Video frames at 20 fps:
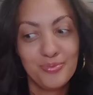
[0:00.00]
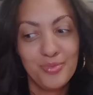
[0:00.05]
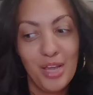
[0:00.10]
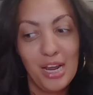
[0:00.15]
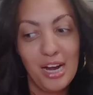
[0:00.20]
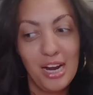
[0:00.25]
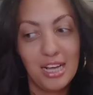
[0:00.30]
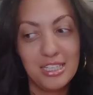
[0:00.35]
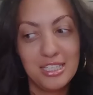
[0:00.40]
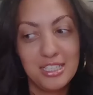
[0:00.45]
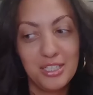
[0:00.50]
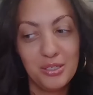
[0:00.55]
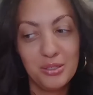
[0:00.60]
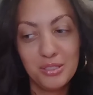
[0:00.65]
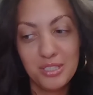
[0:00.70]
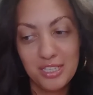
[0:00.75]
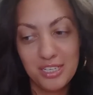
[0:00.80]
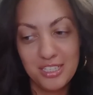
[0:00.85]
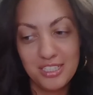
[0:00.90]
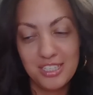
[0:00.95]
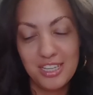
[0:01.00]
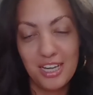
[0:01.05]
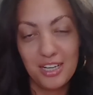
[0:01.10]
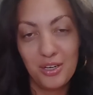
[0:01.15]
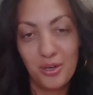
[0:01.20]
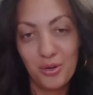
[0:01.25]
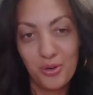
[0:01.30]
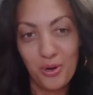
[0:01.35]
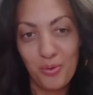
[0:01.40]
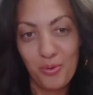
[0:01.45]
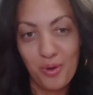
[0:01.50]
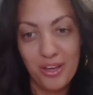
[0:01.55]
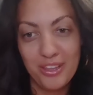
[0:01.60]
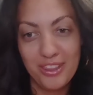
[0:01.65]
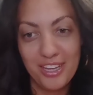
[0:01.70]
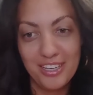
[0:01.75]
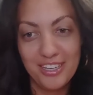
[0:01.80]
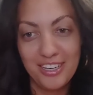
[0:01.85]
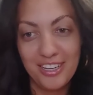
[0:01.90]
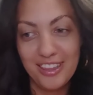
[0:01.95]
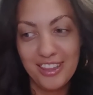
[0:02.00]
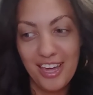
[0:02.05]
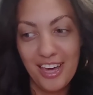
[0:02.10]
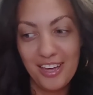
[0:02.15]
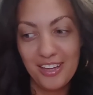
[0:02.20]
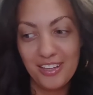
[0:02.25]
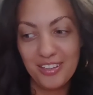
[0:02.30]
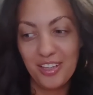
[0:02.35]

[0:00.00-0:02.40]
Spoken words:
And I still to this day don't know why they did that.